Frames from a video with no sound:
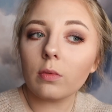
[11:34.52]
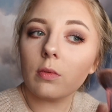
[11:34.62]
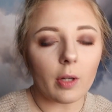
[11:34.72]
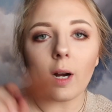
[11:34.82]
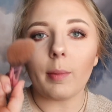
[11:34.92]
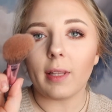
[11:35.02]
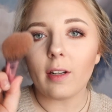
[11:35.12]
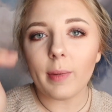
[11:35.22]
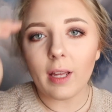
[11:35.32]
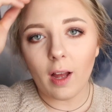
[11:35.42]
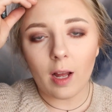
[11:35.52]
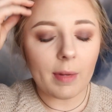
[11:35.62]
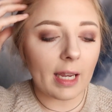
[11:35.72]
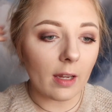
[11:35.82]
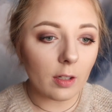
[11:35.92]
I'm gonna grab a little bit on
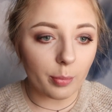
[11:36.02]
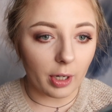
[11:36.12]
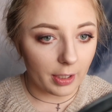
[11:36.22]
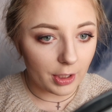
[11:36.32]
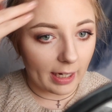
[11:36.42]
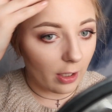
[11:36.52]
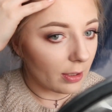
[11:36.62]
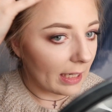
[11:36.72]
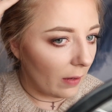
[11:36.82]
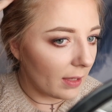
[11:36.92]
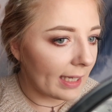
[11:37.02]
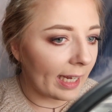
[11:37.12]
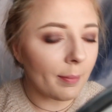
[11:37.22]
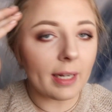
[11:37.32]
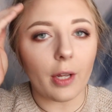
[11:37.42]
my angled brush and go down the
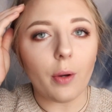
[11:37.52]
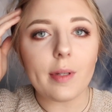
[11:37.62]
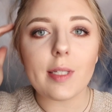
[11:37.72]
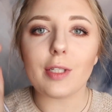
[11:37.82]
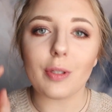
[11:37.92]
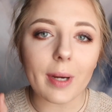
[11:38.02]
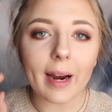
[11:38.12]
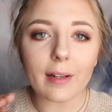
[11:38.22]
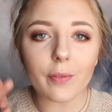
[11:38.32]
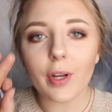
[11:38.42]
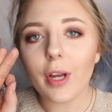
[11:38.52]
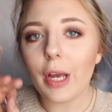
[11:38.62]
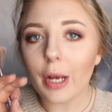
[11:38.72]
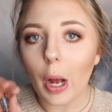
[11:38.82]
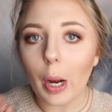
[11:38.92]
side of my nose to kind of
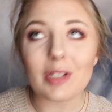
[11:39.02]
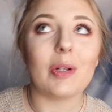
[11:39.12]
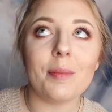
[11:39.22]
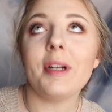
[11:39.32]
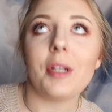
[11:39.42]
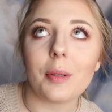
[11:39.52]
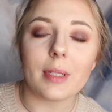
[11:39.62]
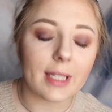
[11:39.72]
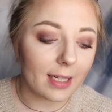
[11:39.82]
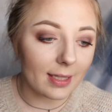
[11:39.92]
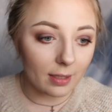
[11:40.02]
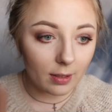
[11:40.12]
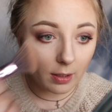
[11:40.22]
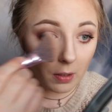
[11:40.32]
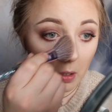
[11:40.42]
contour my nose in a
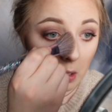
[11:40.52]
sense.